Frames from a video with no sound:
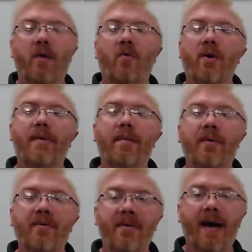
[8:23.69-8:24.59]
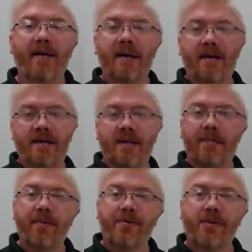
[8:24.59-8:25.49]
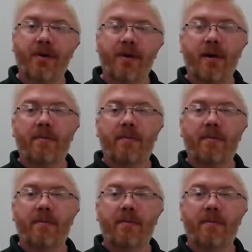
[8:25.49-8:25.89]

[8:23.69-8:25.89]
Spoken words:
Remember that the temperature